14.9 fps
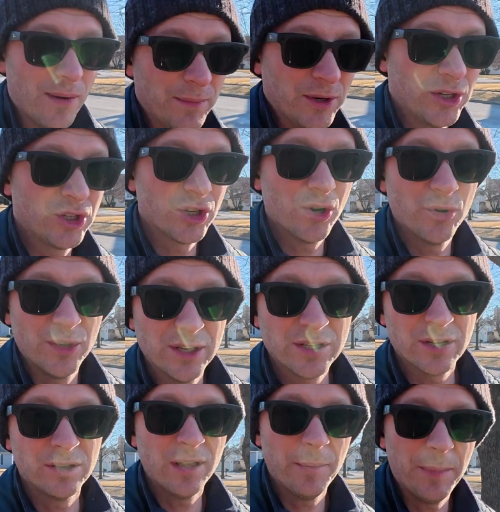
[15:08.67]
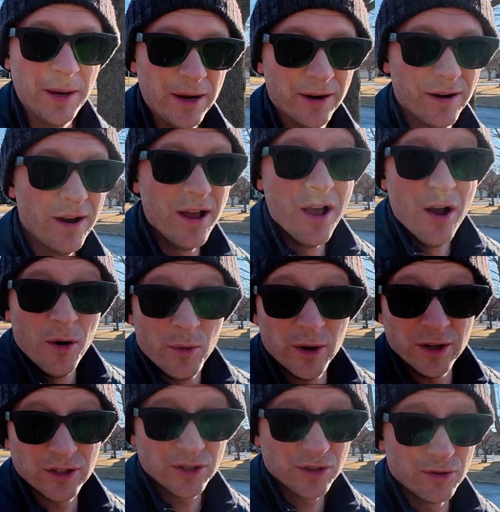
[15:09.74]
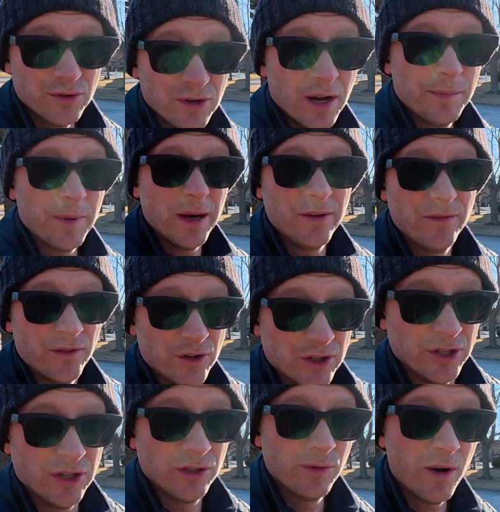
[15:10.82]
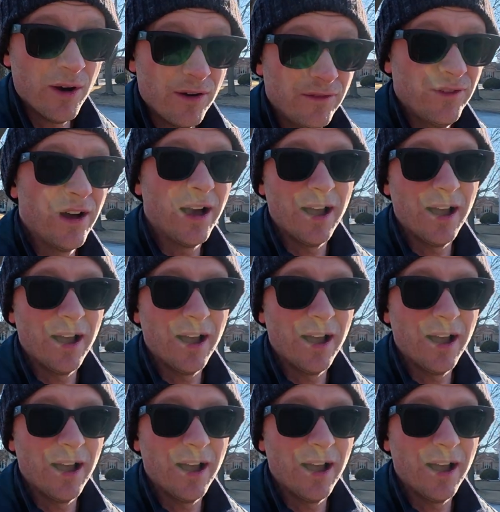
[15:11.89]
I'm going to show this clip here where it screwed up on version 12.